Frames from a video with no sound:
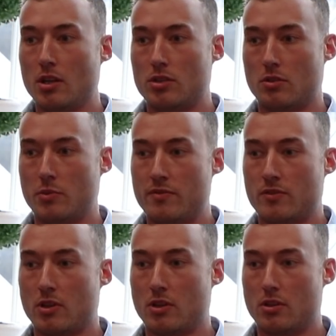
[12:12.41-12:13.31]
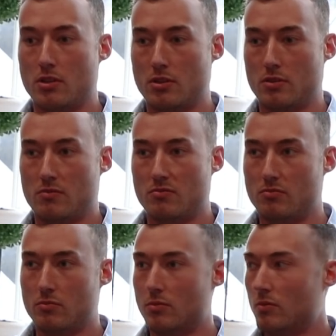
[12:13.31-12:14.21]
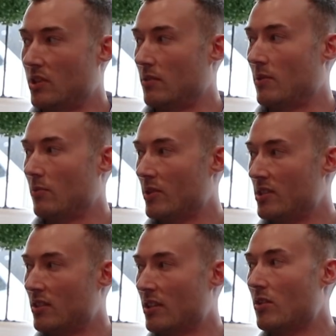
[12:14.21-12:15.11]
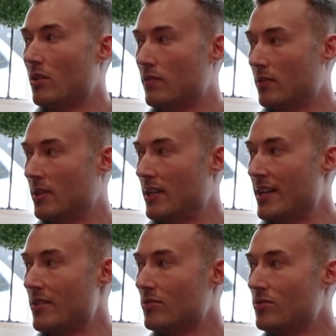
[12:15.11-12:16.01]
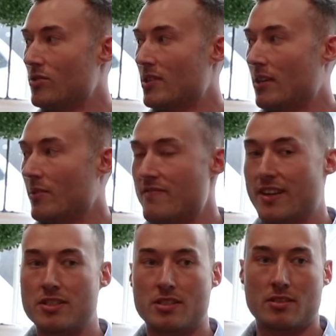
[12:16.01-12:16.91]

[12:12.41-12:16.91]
So we've got, over 800 now invested.